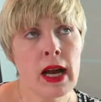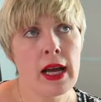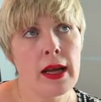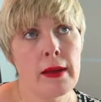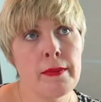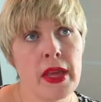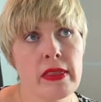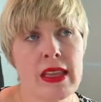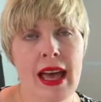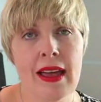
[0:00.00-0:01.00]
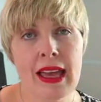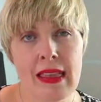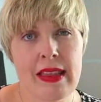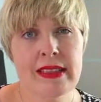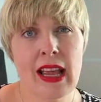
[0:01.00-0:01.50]
And there
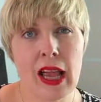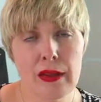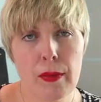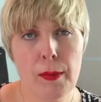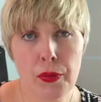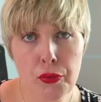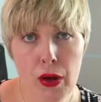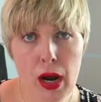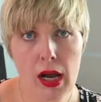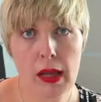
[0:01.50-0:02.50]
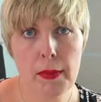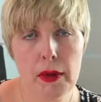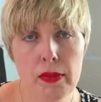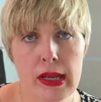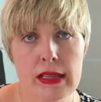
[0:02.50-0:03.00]
again, that's kind of a prime
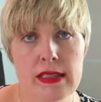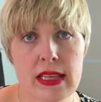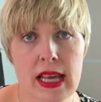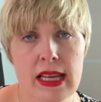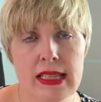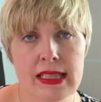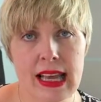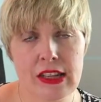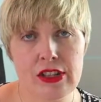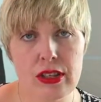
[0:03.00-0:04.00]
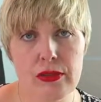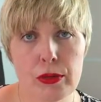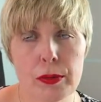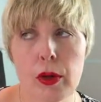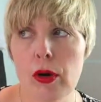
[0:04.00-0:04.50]
real estate section of
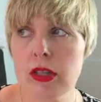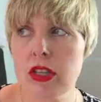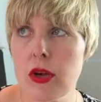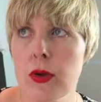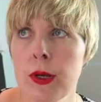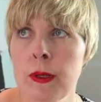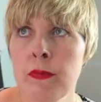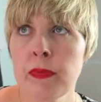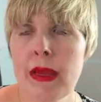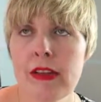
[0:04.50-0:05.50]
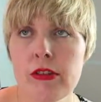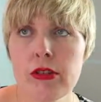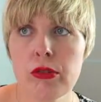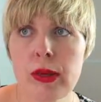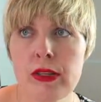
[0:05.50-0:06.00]
your blog. So make
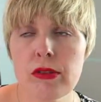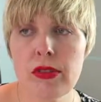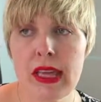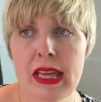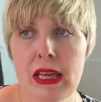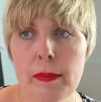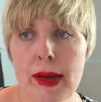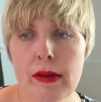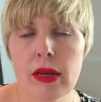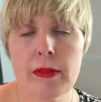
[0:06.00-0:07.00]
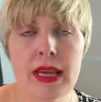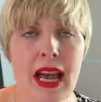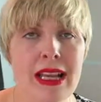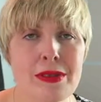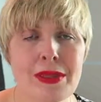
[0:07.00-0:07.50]
sure when you're thinking about,
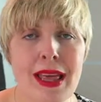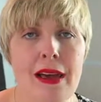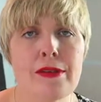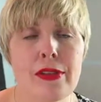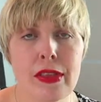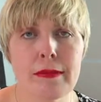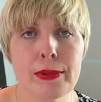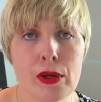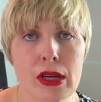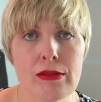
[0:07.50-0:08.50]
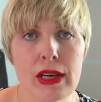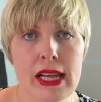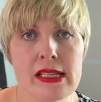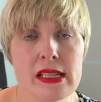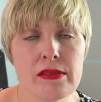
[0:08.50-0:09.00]
as with everything blogging
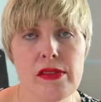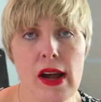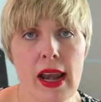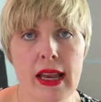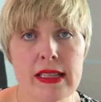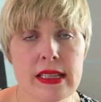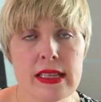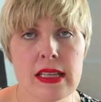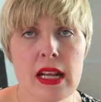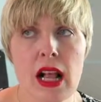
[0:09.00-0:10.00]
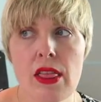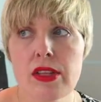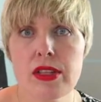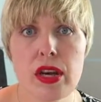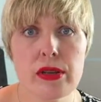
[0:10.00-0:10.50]
related and finances,
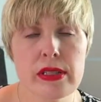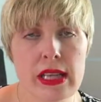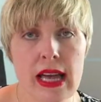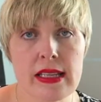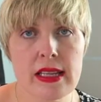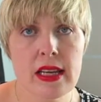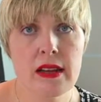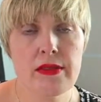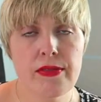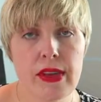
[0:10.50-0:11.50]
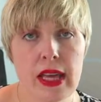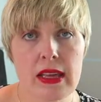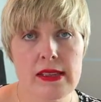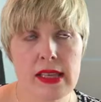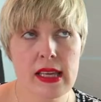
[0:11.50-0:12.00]
there's no set
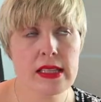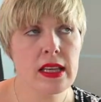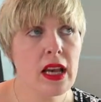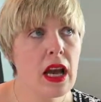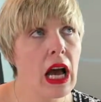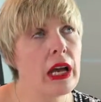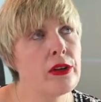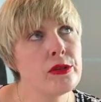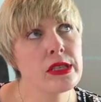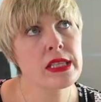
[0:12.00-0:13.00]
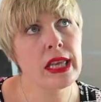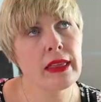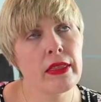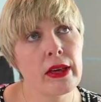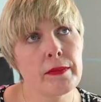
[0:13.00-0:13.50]
fee to this. I always
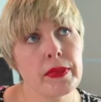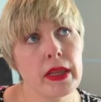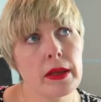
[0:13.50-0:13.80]
think that